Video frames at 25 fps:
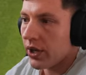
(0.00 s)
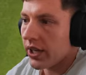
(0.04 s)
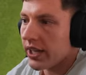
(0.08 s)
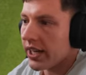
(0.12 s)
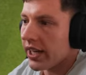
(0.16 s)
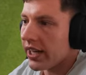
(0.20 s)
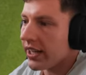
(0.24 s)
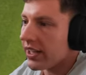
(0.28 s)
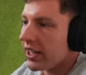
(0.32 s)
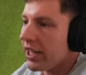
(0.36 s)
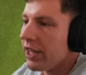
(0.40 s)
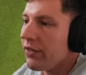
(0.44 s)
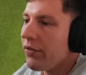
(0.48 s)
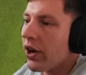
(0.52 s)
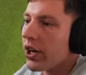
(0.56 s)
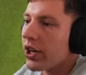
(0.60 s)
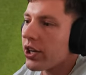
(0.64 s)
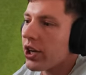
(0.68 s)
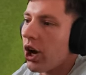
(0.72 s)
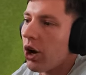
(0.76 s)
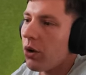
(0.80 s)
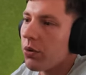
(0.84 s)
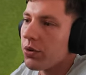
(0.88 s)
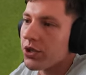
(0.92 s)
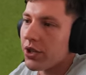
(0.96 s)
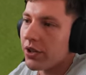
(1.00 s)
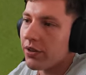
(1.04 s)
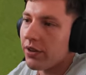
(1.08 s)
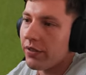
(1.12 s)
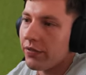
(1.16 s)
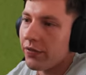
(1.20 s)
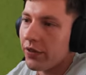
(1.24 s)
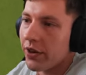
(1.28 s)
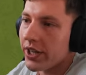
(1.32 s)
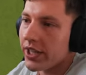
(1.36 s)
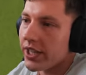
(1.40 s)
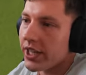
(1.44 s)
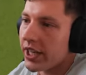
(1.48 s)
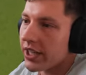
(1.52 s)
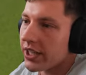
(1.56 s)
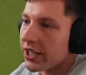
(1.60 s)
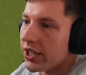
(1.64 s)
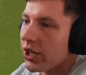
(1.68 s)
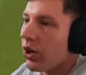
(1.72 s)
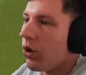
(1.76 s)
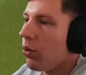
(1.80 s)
Free kick. Levi Cole was on the free kick.